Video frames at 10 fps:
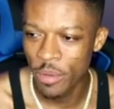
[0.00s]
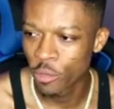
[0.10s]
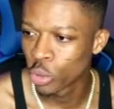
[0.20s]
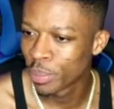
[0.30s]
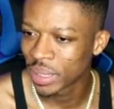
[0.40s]
with
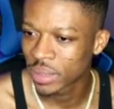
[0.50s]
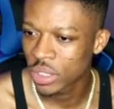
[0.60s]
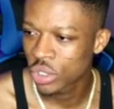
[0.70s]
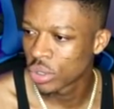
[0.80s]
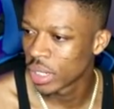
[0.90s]
Rui
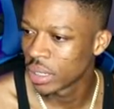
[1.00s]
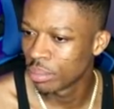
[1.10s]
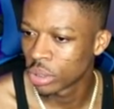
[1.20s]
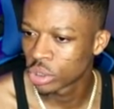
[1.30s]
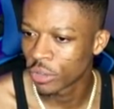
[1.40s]
Patricio and a
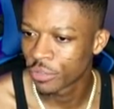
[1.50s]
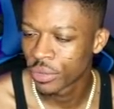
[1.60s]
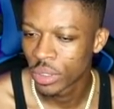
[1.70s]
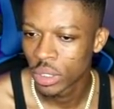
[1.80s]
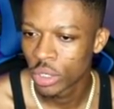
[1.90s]
bunch
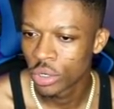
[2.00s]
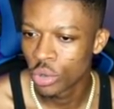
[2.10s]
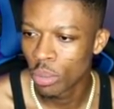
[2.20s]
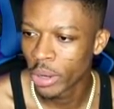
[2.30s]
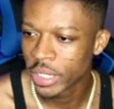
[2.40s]
of
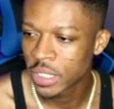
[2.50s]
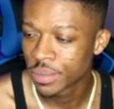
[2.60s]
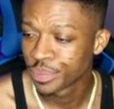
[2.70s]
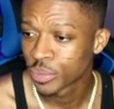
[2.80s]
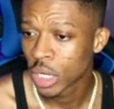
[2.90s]
nobodies.
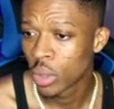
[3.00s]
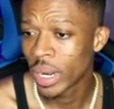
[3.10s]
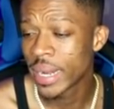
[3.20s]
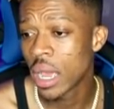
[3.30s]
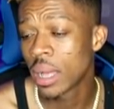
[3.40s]

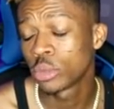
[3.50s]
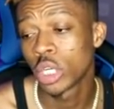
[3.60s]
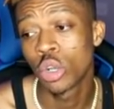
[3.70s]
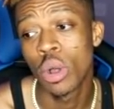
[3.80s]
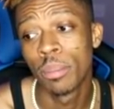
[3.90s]
Right now, I'm
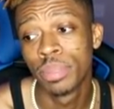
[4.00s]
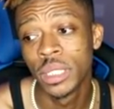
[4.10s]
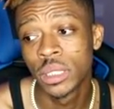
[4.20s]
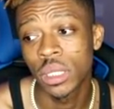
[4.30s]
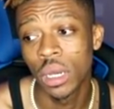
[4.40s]
trying to
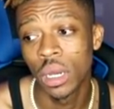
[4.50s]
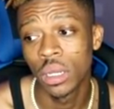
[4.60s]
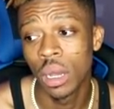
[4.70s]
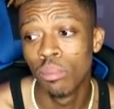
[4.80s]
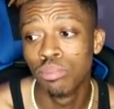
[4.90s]
complete uh, a